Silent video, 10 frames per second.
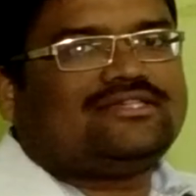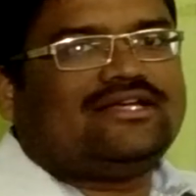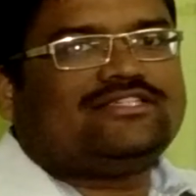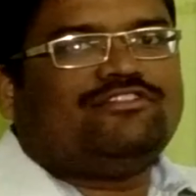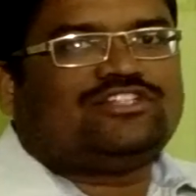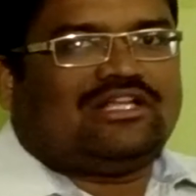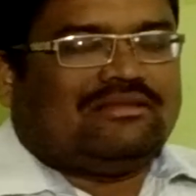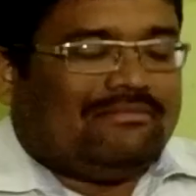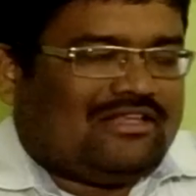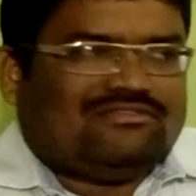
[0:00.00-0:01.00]
cells which are
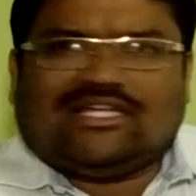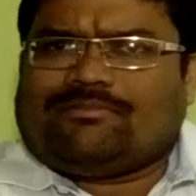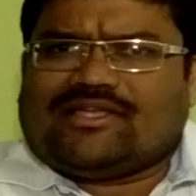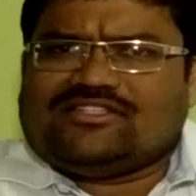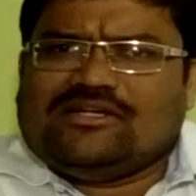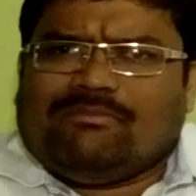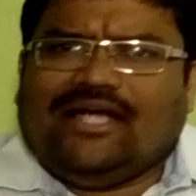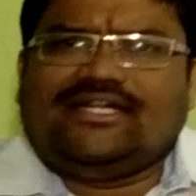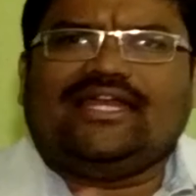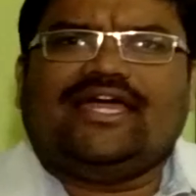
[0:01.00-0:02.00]
present in
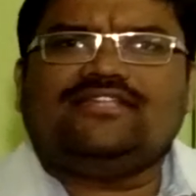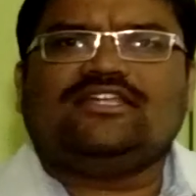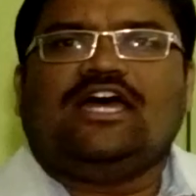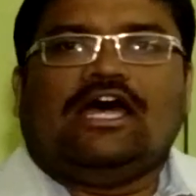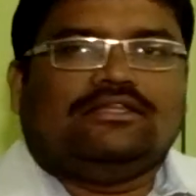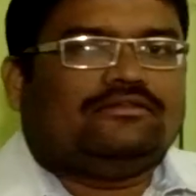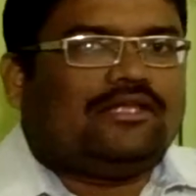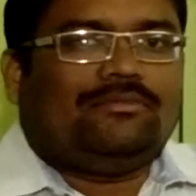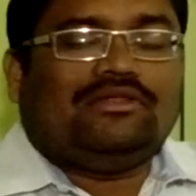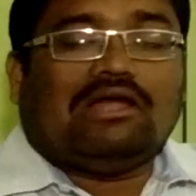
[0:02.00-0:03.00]
multi-layers,
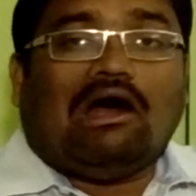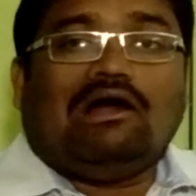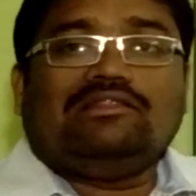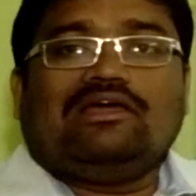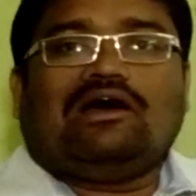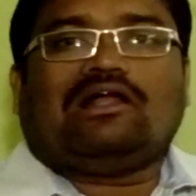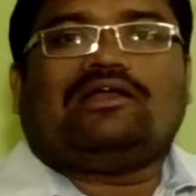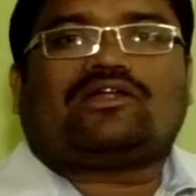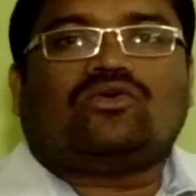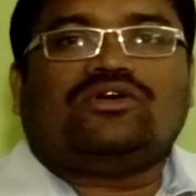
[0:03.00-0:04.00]
that means all they are
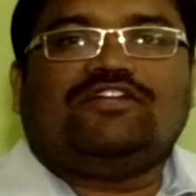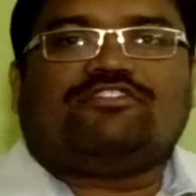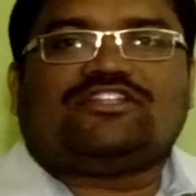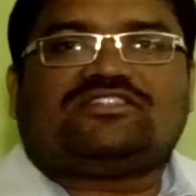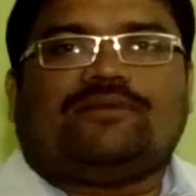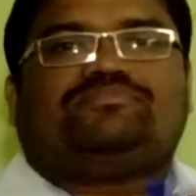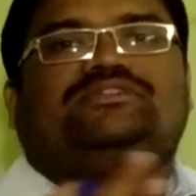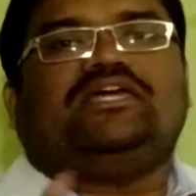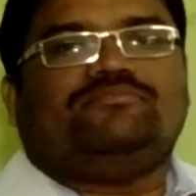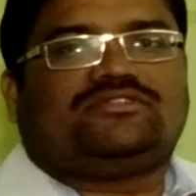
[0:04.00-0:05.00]
undergo different
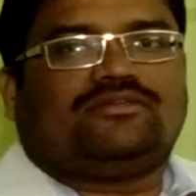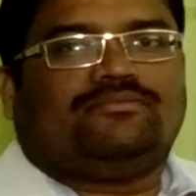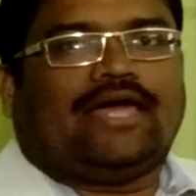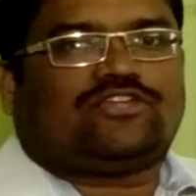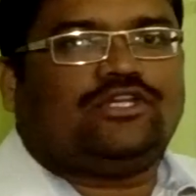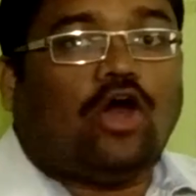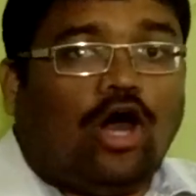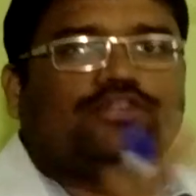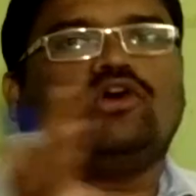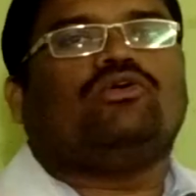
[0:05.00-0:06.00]
sub-themes. Actually,
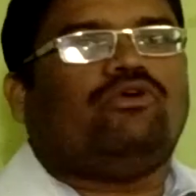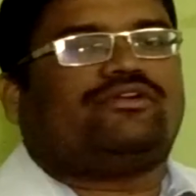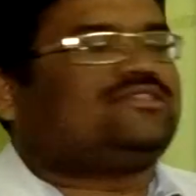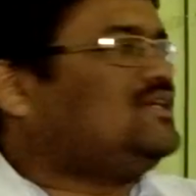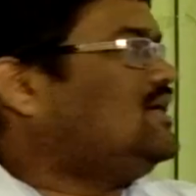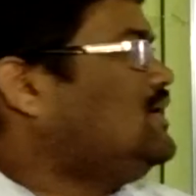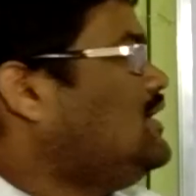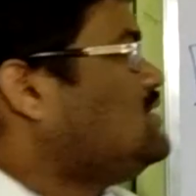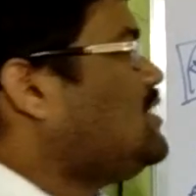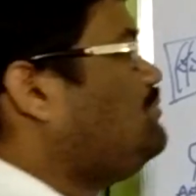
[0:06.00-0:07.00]
on the whole, we have to say
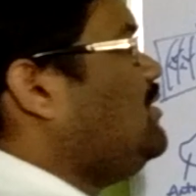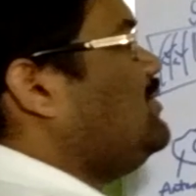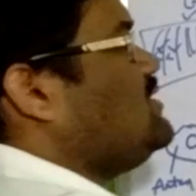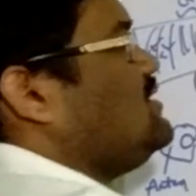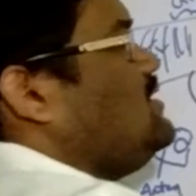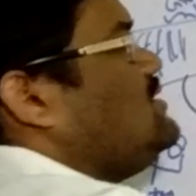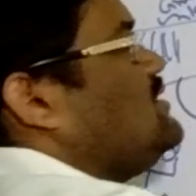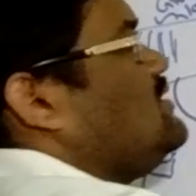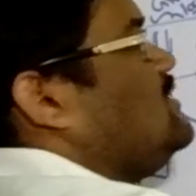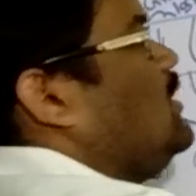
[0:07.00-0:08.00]
sub-theme in the
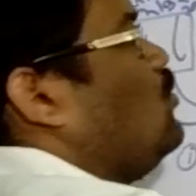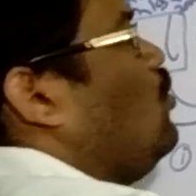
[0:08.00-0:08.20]
sense, say